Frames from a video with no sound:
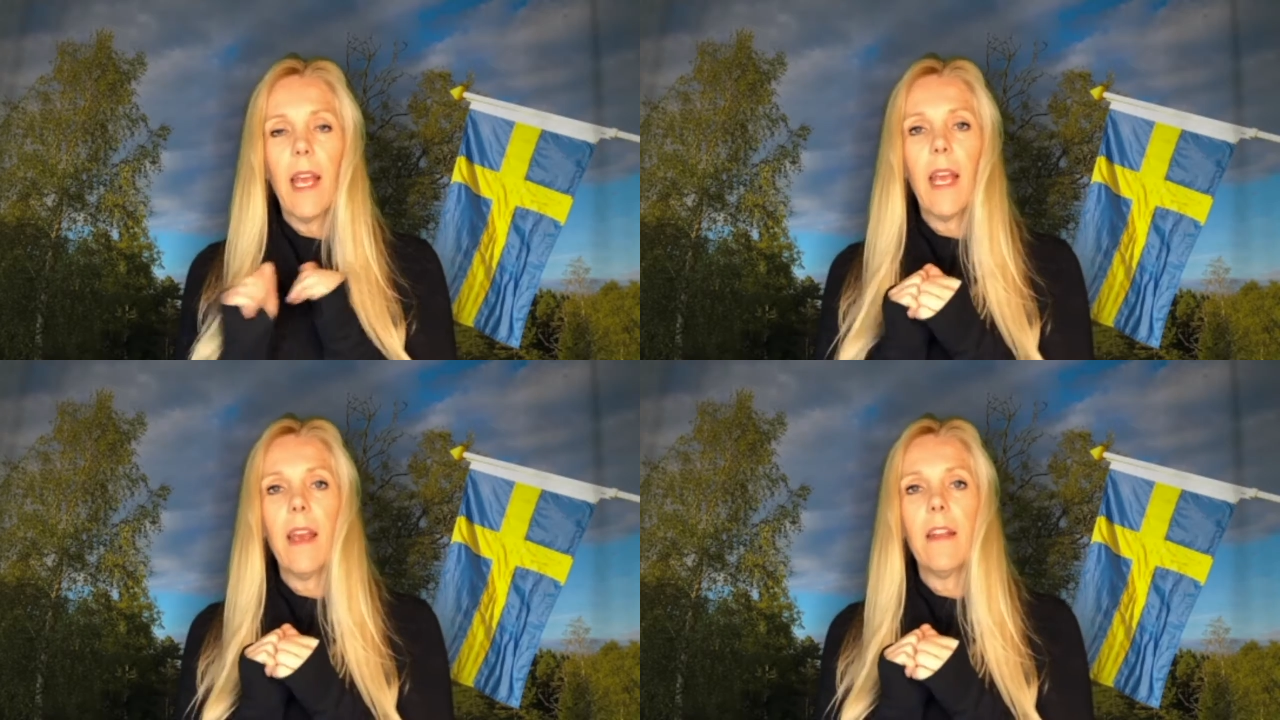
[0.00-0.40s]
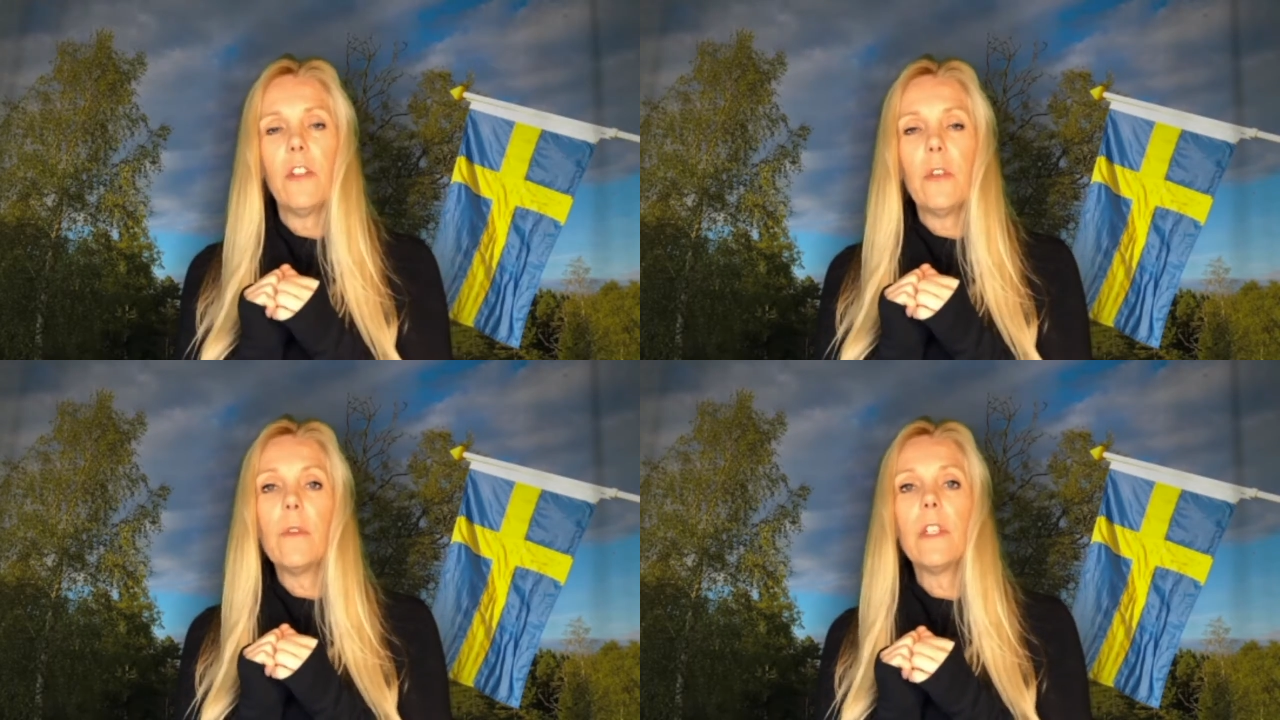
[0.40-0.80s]

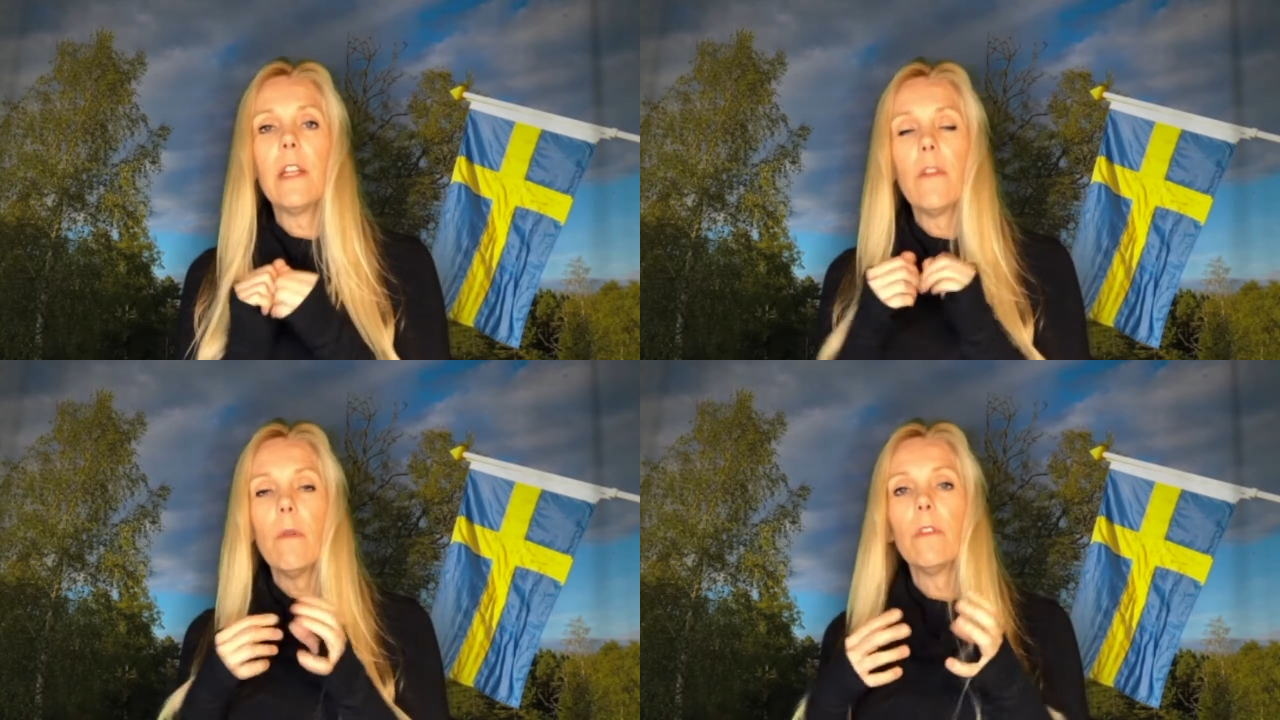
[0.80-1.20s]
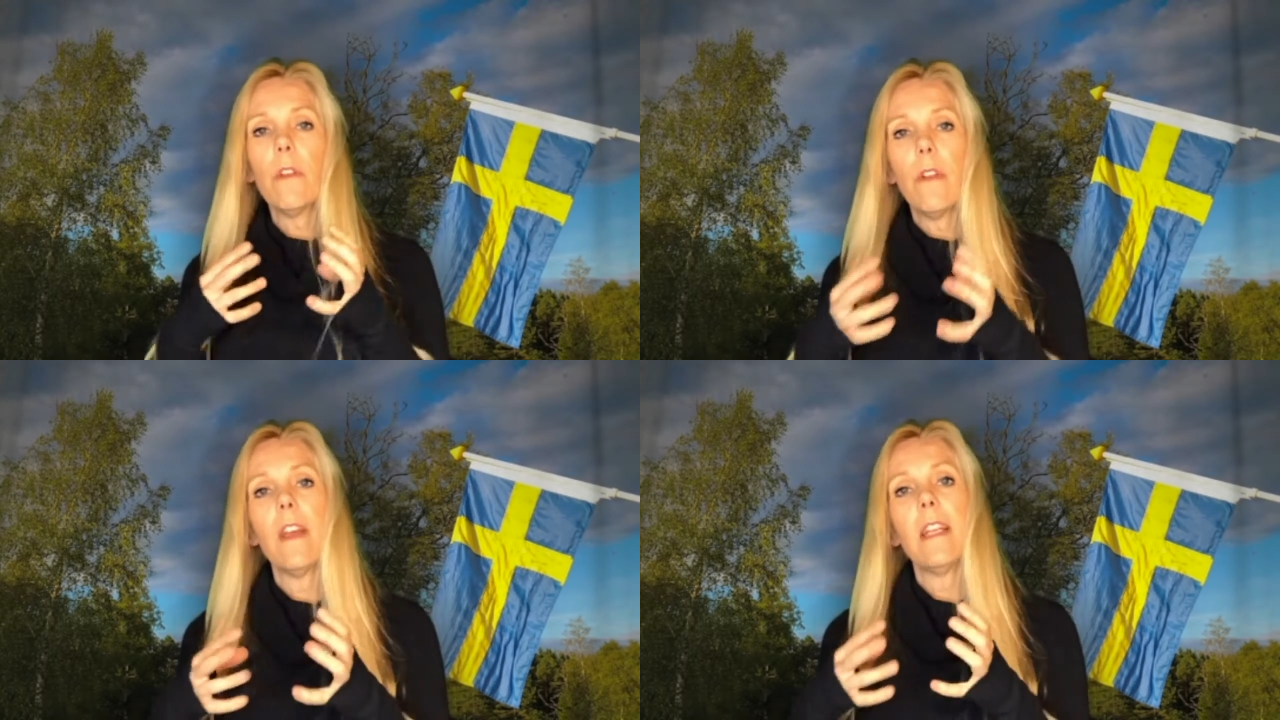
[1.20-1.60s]
and usually those
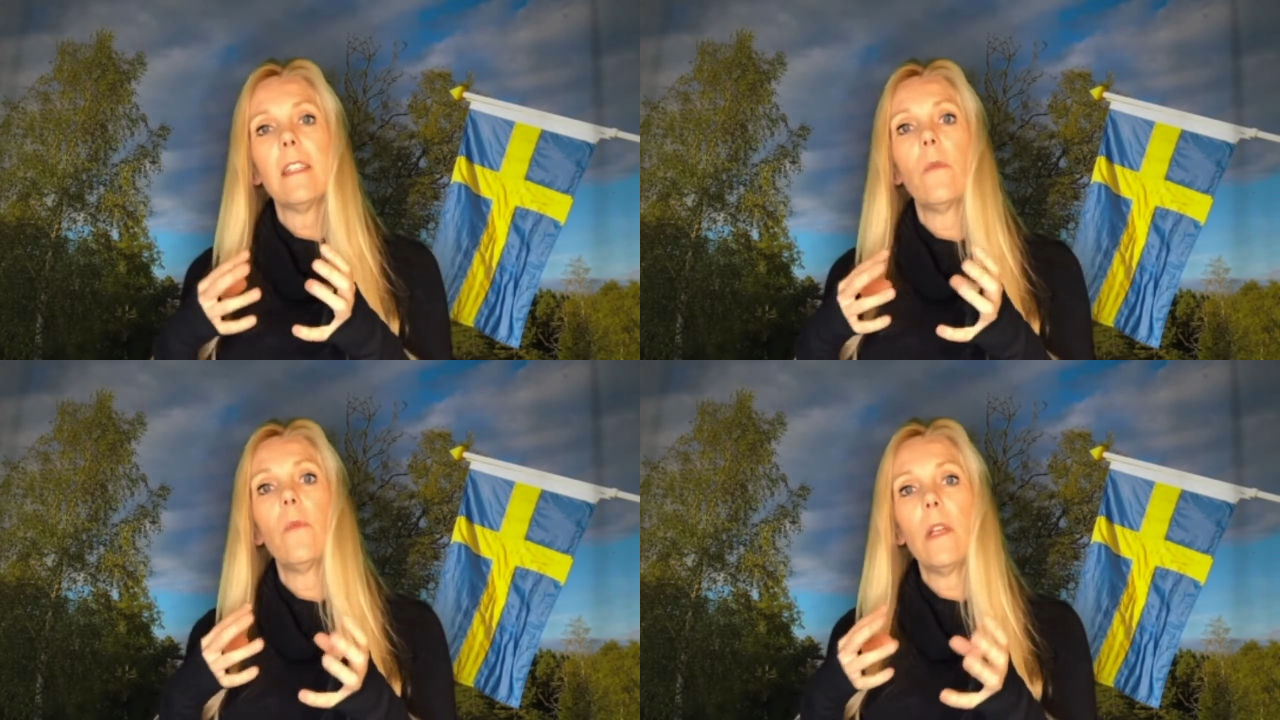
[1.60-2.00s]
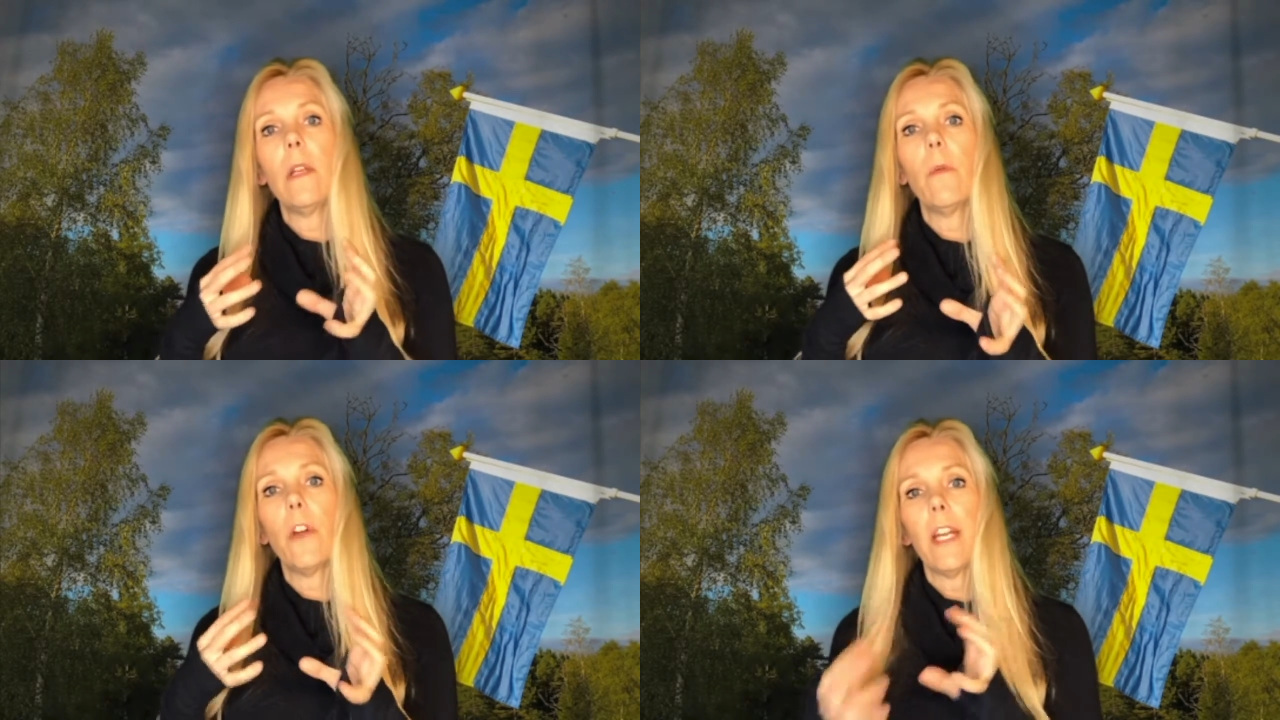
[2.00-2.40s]
are the things that
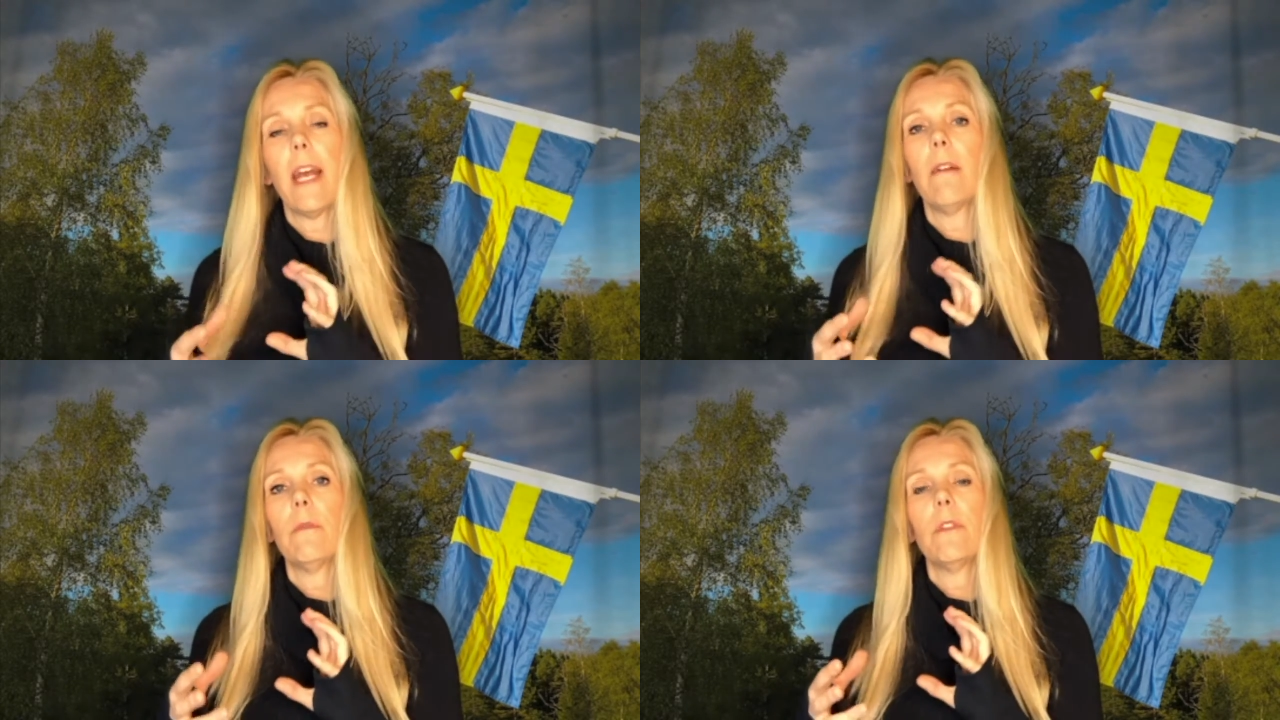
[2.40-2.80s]
really work out.